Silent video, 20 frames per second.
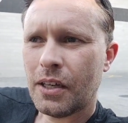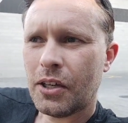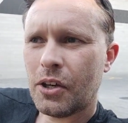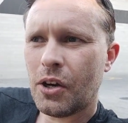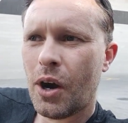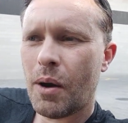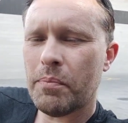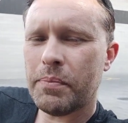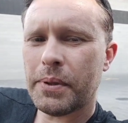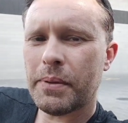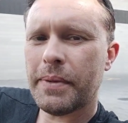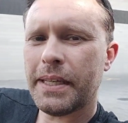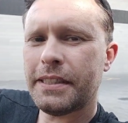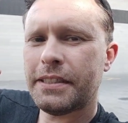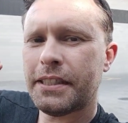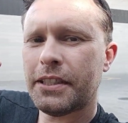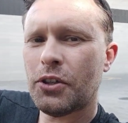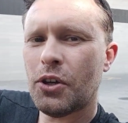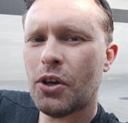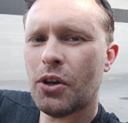
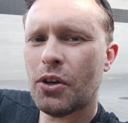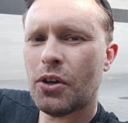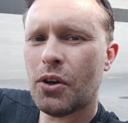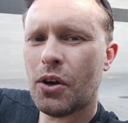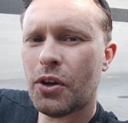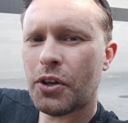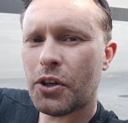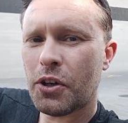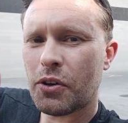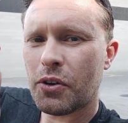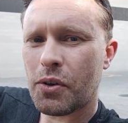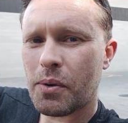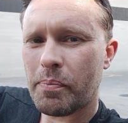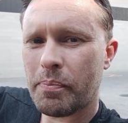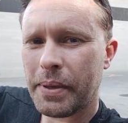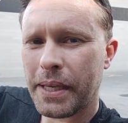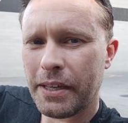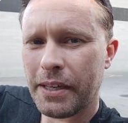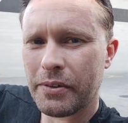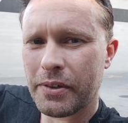Complimenting her on her
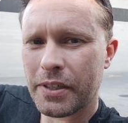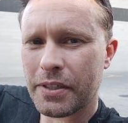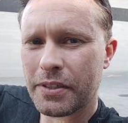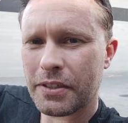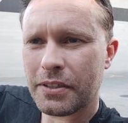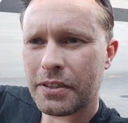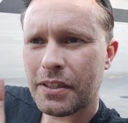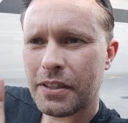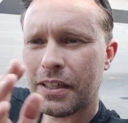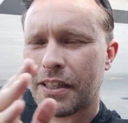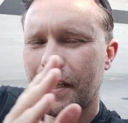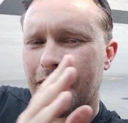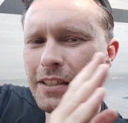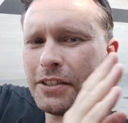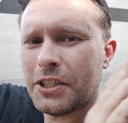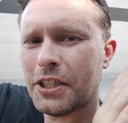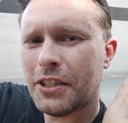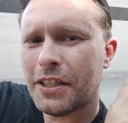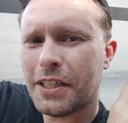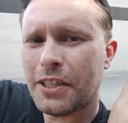appearance
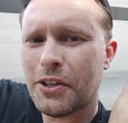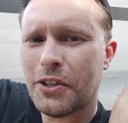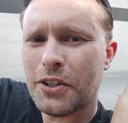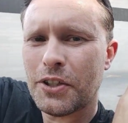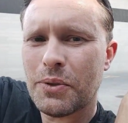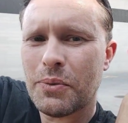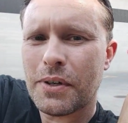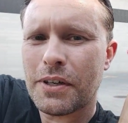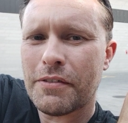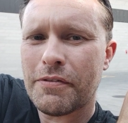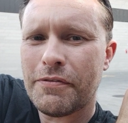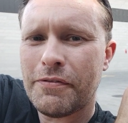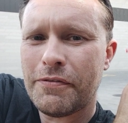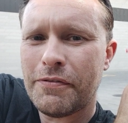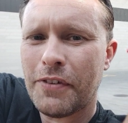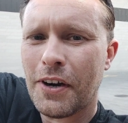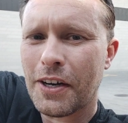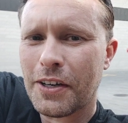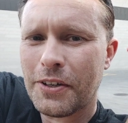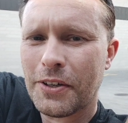and telling her you want to
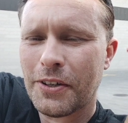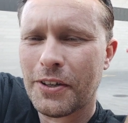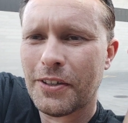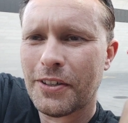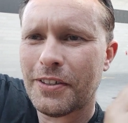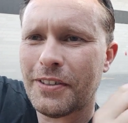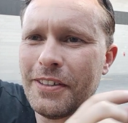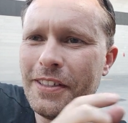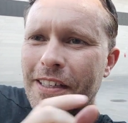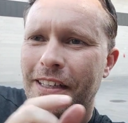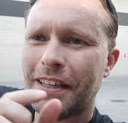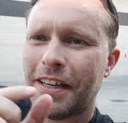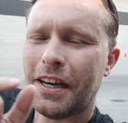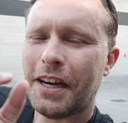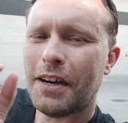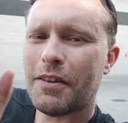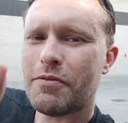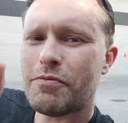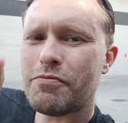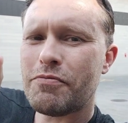fuck her
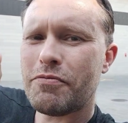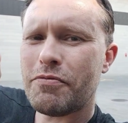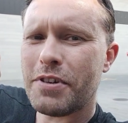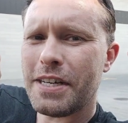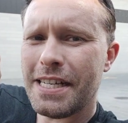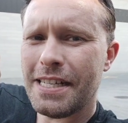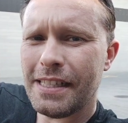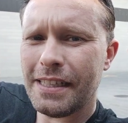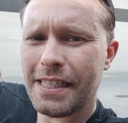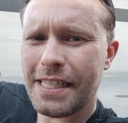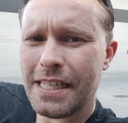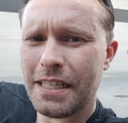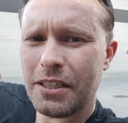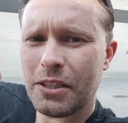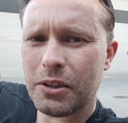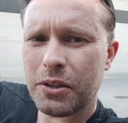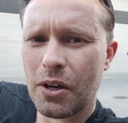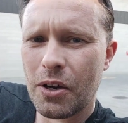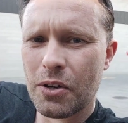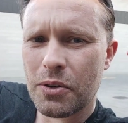are really
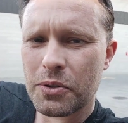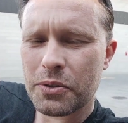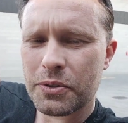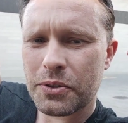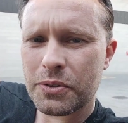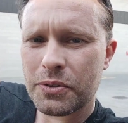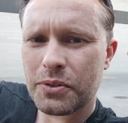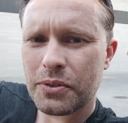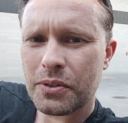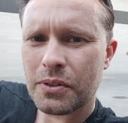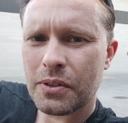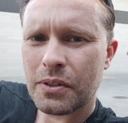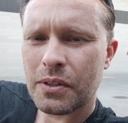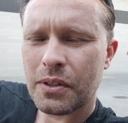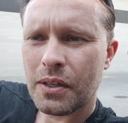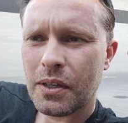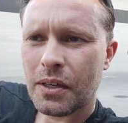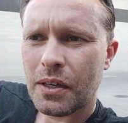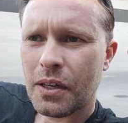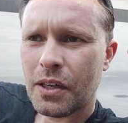close.
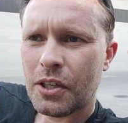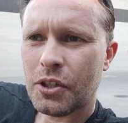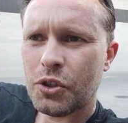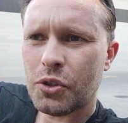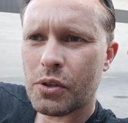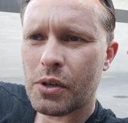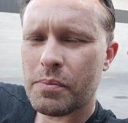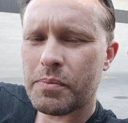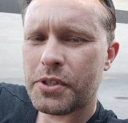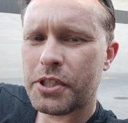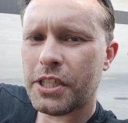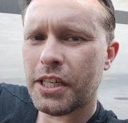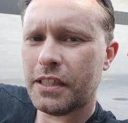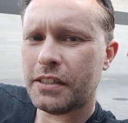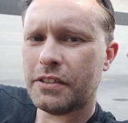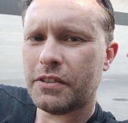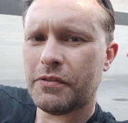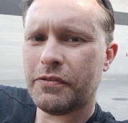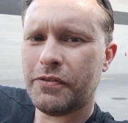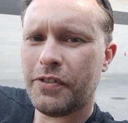You're
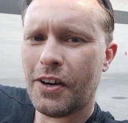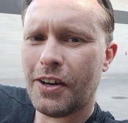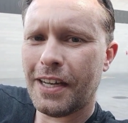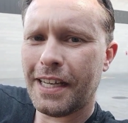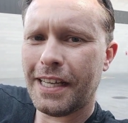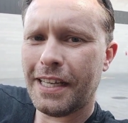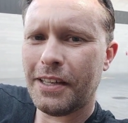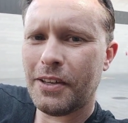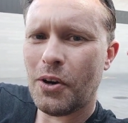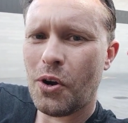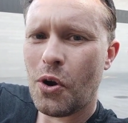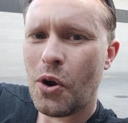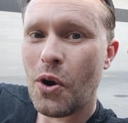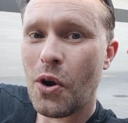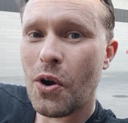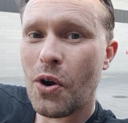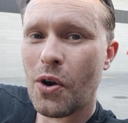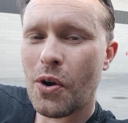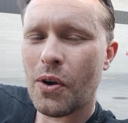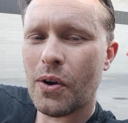objectifying
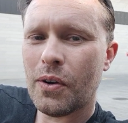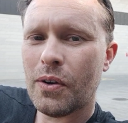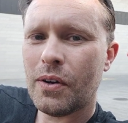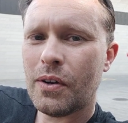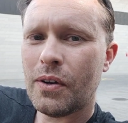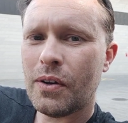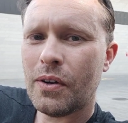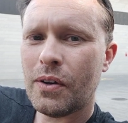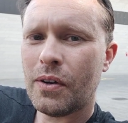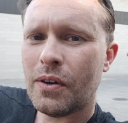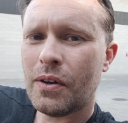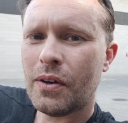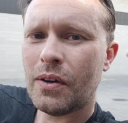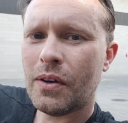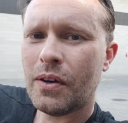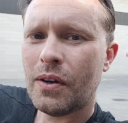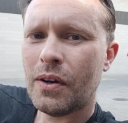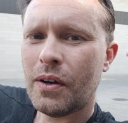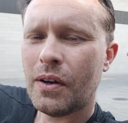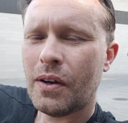her.
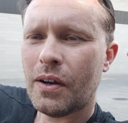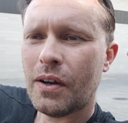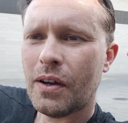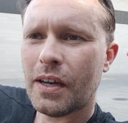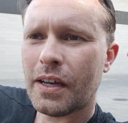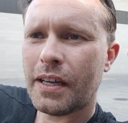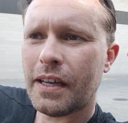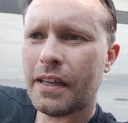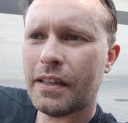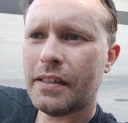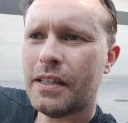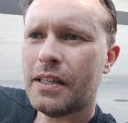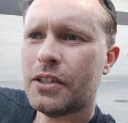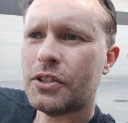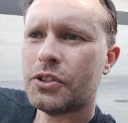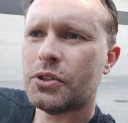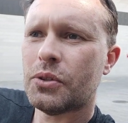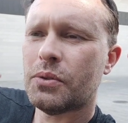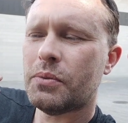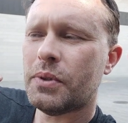Okay?
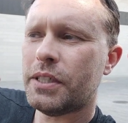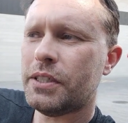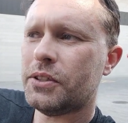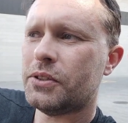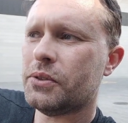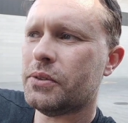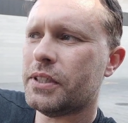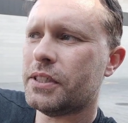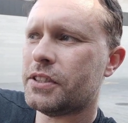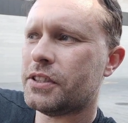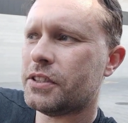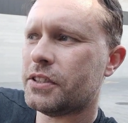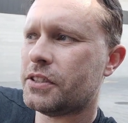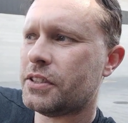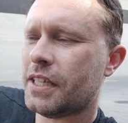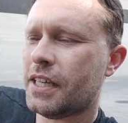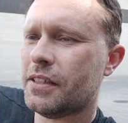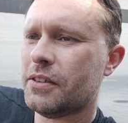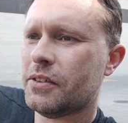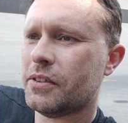So what you're doing is you're
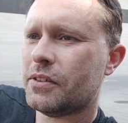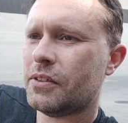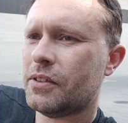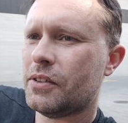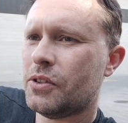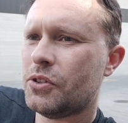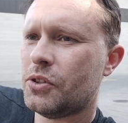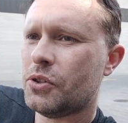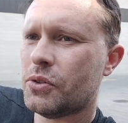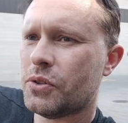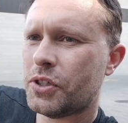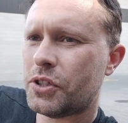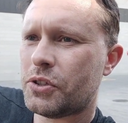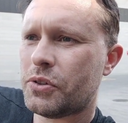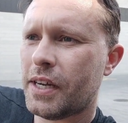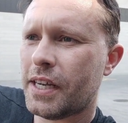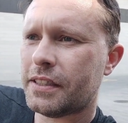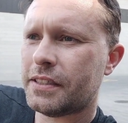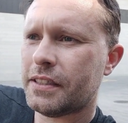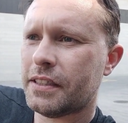just saying, look, you're
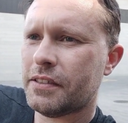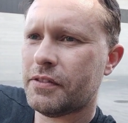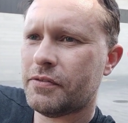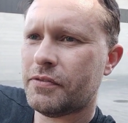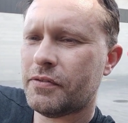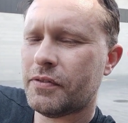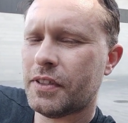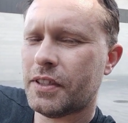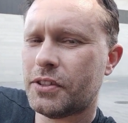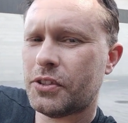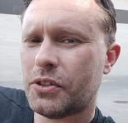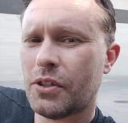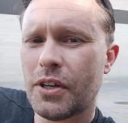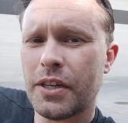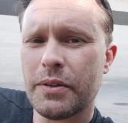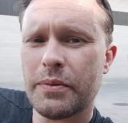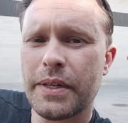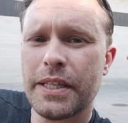attractive. It's the only